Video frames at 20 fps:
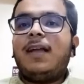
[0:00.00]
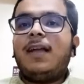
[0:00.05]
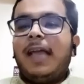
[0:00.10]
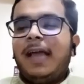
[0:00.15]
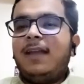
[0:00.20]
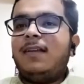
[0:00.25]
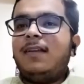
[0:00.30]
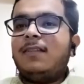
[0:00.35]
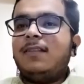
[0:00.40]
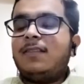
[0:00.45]

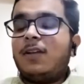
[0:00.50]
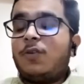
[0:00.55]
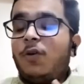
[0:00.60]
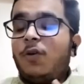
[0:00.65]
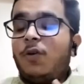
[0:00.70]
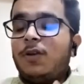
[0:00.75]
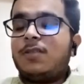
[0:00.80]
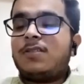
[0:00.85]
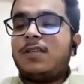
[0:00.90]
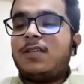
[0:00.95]
Again, the
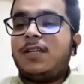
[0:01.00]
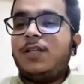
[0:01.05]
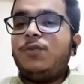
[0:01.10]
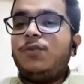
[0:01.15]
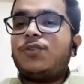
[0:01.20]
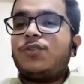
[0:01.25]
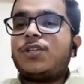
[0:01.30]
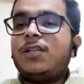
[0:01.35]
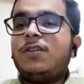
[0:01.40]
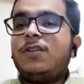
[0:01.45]

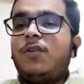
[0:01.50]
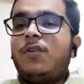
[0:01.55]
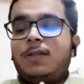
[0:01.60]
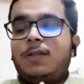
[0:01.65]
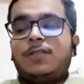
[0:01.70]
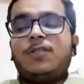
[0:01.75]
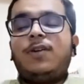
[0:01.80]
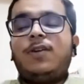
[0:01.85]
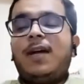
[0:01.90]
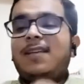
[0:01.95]
constitution
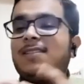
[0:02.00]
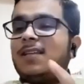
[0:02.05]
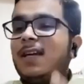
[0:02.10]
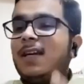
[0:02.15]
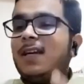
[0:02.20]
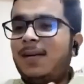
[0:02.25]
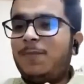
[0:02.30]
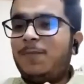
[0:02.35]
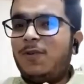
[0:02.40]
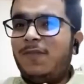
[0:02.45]
also has
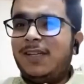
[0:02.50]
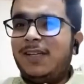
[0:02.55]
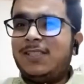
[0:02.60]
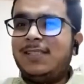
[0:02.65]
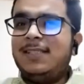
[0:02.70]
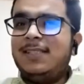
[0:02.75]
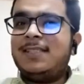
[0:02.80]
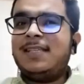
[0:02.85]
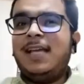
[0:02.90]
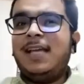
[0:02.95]
certain
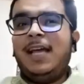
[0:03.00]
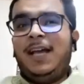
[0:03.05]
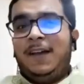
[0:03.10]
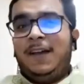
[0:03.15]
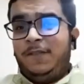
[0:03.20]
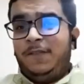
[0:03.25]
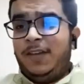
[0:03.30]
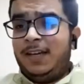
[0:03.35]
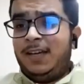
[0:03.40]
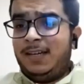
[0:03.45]
provisions
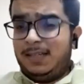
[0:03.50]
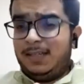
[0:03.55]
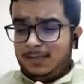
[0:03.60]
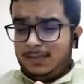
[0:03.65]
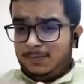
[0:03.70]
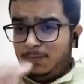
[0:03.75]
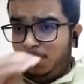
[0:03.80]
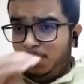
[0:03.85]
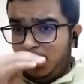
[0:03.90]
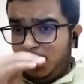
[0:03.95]
where
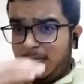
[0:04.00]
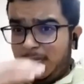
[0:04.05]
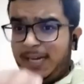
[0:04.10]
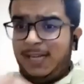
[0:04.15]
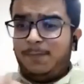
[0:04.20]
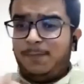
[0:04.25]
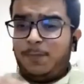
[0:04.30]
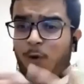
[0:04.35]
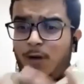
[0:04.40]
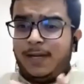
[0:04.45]

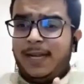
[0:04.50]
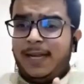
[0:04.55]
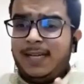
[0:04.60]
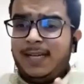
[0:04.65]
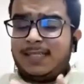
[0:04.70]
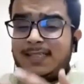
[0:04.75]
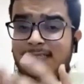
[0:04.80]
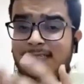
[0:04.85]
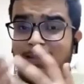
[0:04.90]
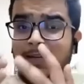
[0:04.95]
it
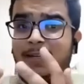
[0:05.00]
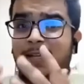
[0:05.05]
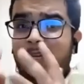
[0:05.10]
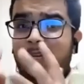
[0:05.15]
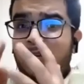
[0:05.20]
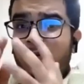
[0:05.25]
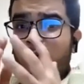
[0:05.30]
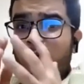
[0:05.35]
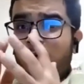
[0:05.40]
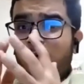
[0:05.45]
protects
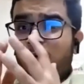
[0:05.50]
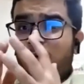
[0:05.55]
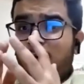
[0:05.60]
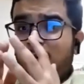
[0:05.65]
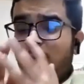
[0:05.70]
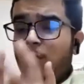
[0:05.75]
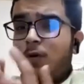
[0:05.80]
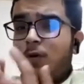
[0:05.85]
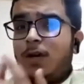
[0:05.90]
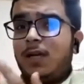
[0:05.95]
certain,
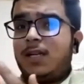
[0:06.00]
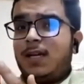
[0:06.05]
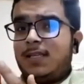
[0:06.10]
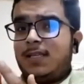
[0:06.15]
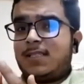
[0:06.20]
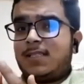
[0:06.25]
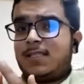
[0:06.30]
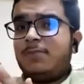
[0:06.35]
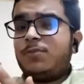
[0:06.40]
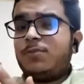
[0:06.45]
local
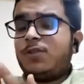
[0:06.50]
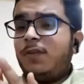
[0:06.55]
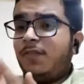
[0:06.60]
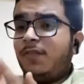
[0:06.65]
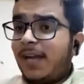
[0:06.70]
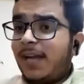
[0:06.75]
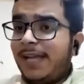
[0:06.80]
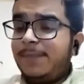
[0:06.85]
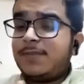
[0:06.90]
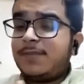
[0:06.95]
customs
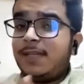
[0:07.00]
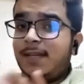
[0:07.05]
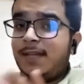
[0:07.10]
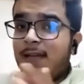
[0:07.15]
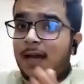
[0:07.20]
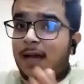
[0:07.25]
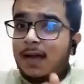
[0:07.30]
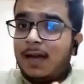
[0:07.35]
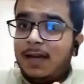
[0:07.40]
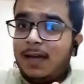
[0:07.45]
of tribes
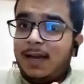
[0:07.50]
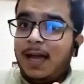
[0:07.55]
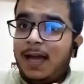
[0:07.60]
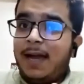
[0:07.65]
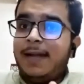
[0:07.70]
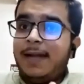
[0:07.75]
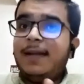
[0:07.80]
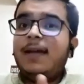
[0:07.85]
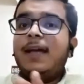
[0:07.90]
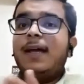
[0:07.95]
in
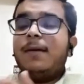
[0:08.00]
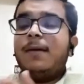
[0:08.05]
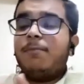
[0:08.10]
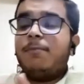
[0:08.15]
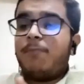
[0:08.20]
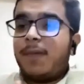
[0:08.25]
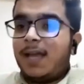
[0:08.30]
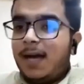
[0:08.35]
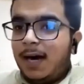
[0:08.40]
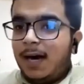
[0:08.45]
Nagaland,
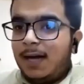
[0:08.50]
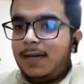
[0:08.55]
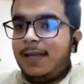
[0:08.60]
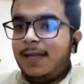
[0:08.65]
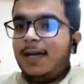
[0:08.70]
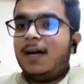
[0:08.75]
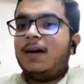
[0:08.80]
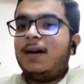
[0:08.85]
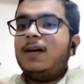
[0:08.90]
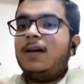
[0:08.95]

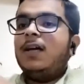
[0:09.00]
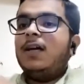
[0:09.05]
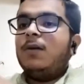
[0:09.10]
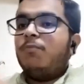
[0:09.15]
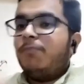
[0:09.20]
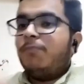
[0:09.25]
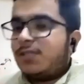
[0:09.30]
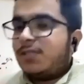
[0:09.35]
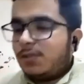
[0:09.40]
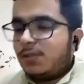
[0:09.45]
Meghalaya,
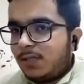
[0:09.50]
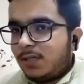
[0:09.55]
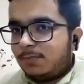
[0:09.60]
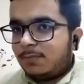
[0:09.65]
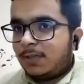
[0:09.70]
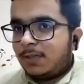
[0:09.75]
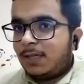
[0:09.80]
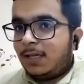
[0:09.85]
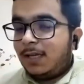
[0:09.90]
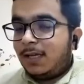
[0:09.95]

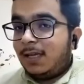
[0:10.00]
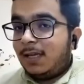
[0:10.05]
Mizoram.